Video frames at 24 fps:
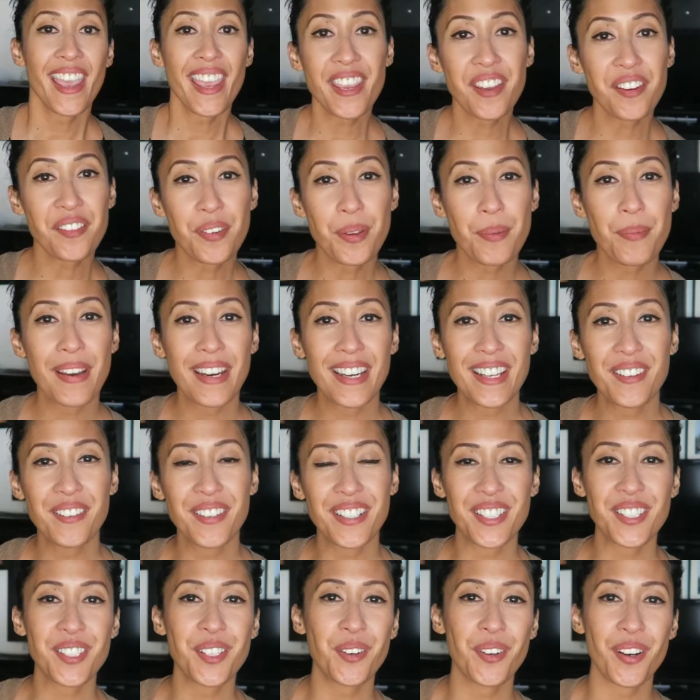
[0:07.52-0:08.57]
Hey everybody,
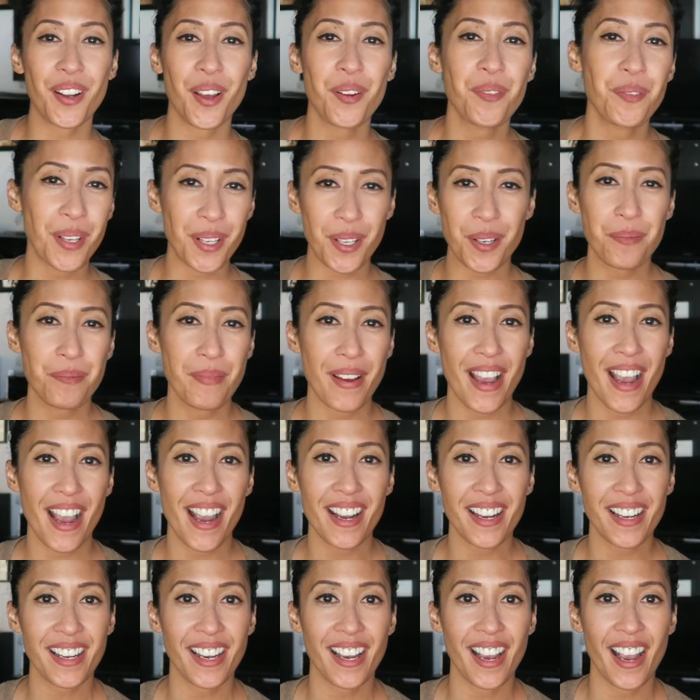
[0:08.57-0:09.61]
what's going on? Welcome
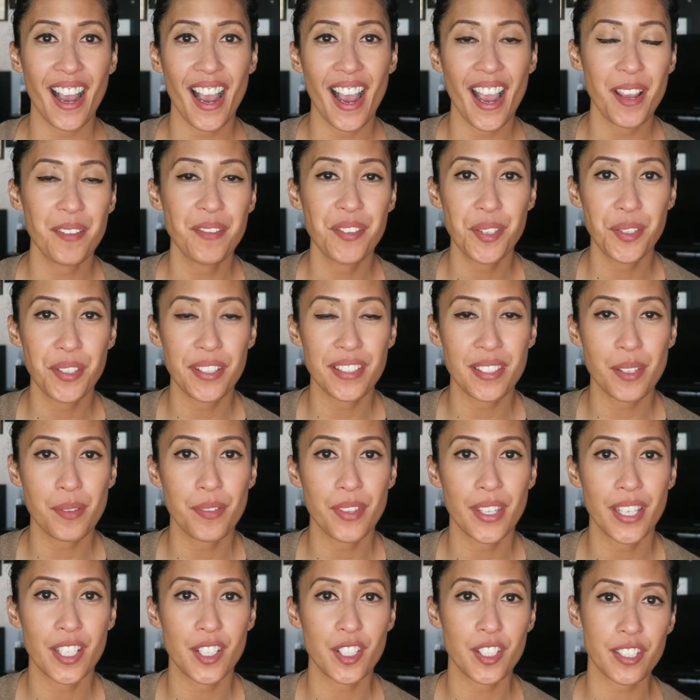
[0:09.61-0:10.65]
back. I'm doing
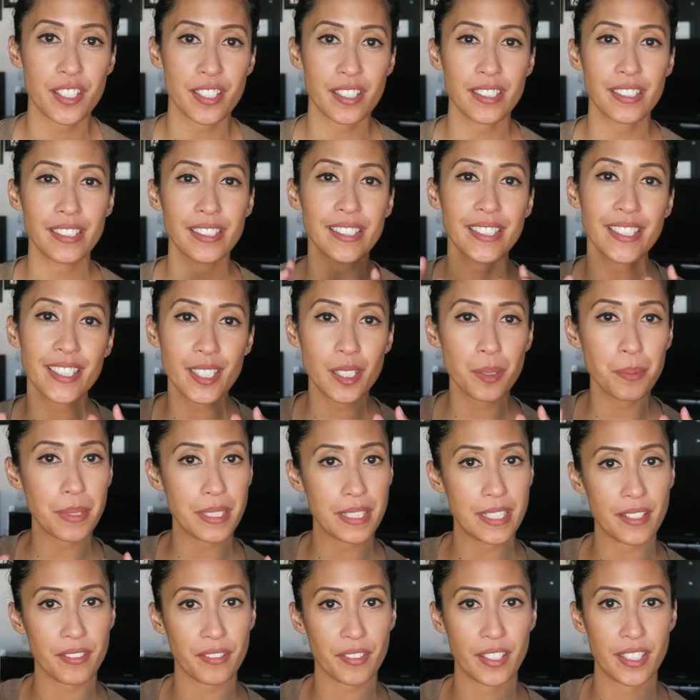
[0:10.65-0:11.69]
something just a little
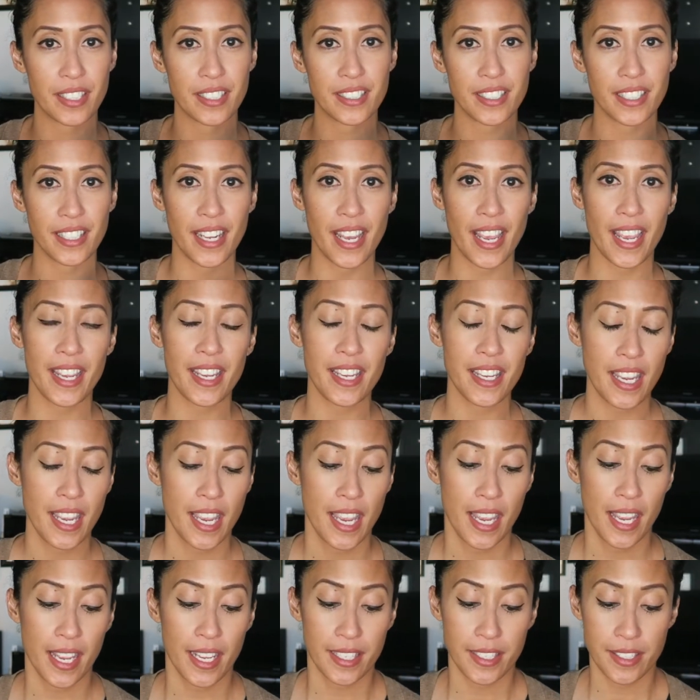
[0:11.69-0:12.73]
bit different today.
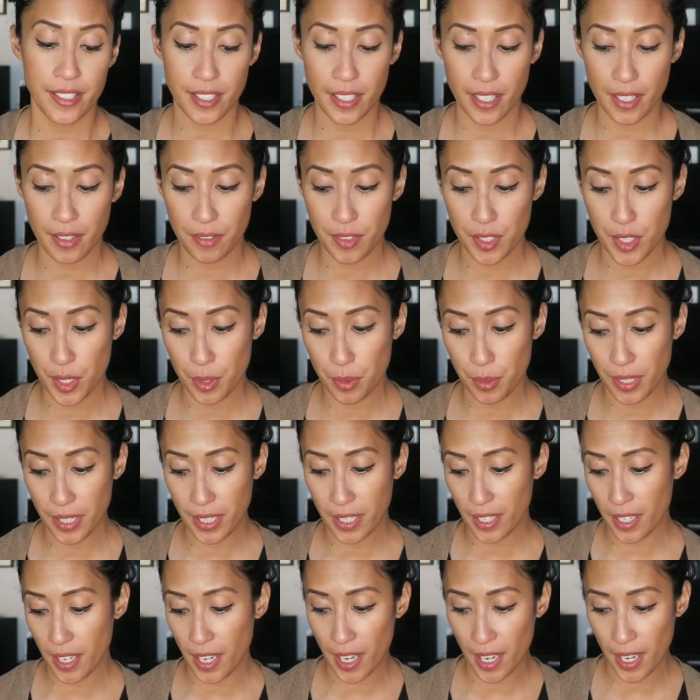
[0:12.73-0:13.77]
Instead of
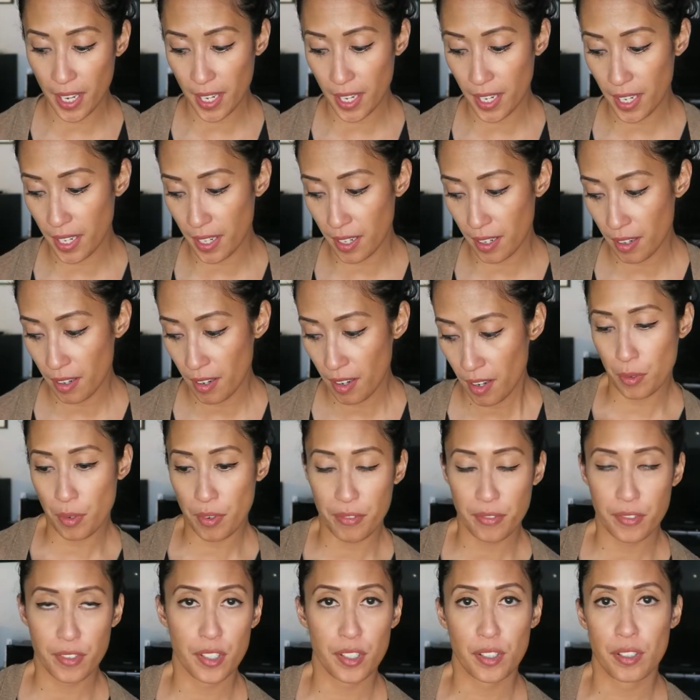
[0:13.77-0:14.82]
doing a
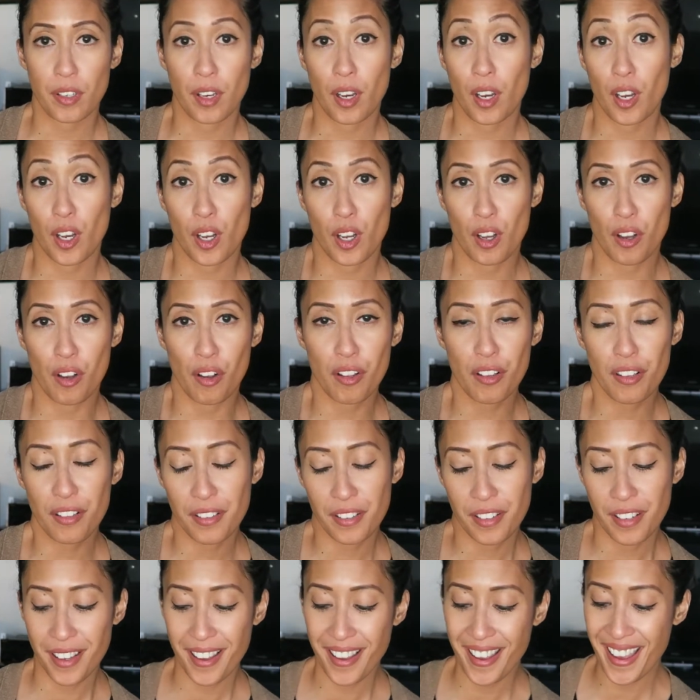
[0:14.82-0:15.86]
thrift haul,
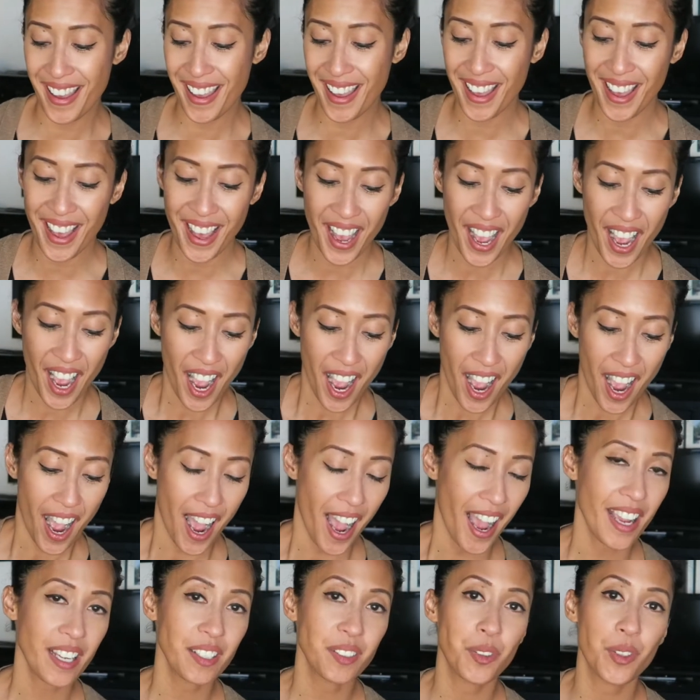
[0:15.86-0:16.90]

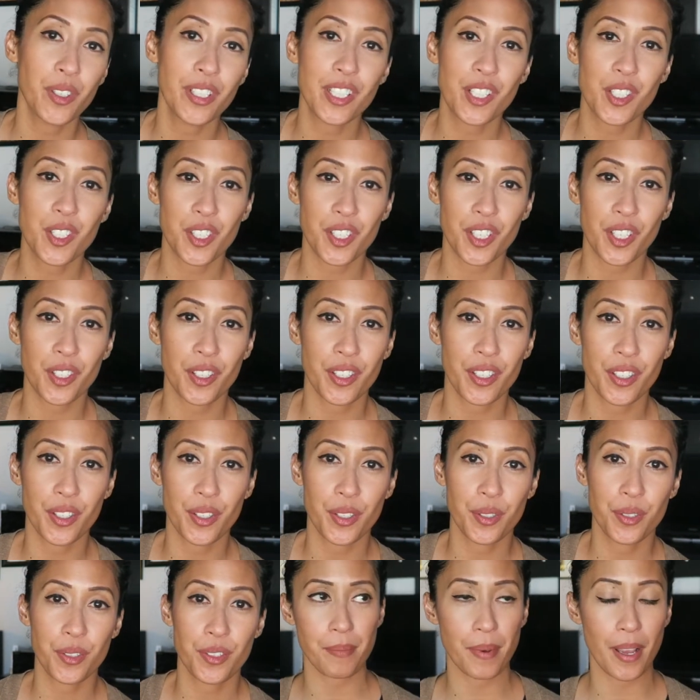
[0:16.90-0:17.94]
I'm going to show
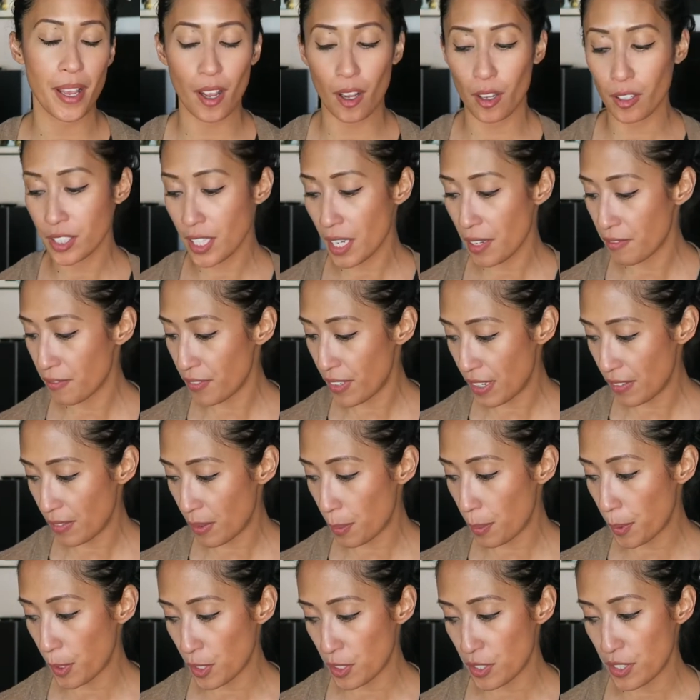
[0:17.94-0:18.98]
you my all-time
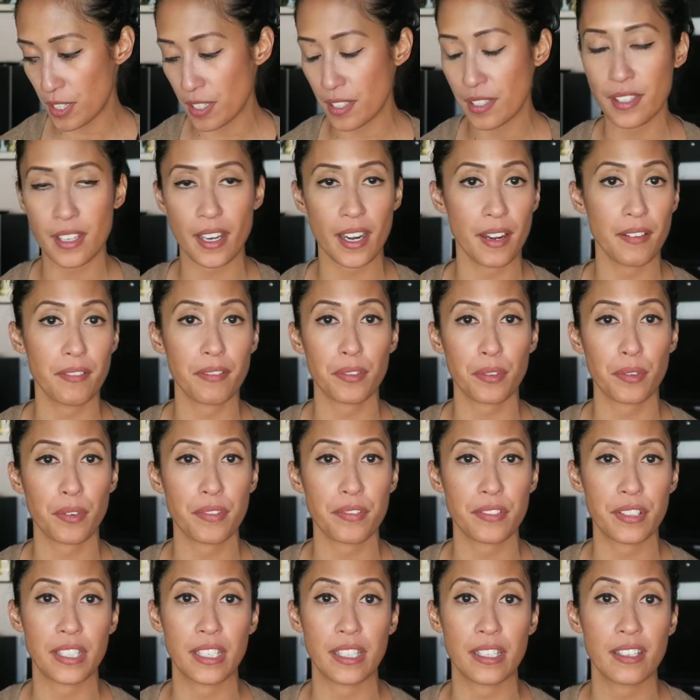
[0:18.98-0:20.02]
favorite purses that I've
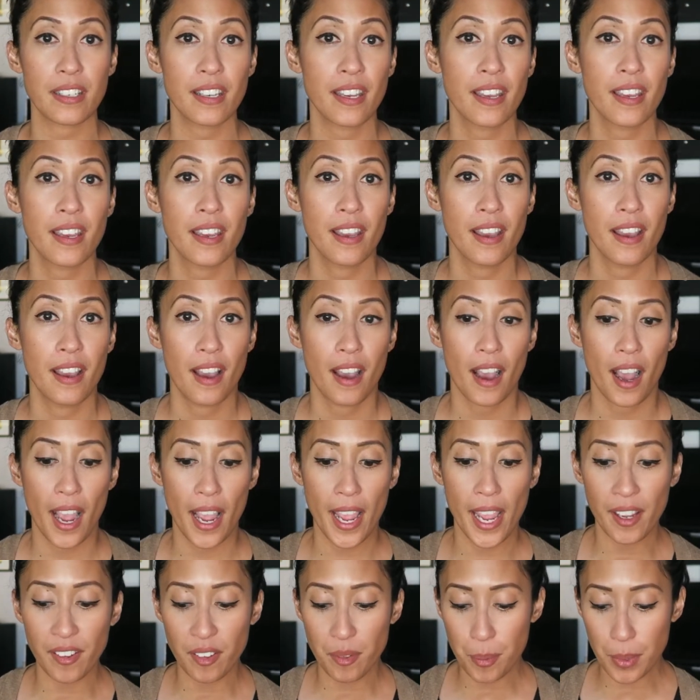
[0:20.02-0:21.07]
thrifted.
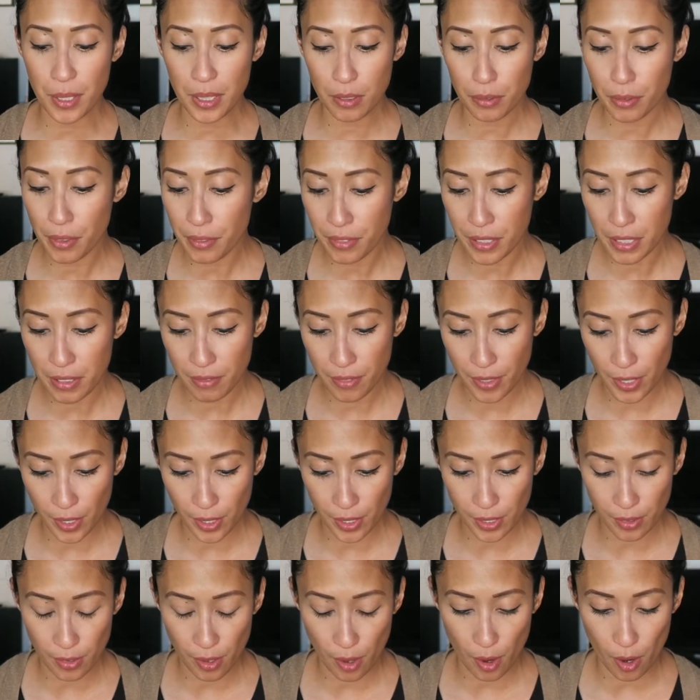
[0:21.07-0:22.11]
I haven't been thrifting
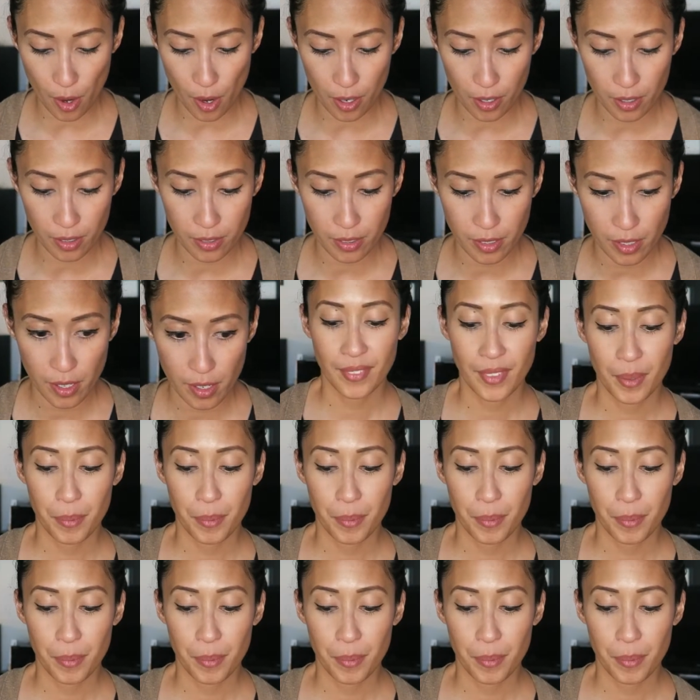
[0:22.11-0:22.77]
very long.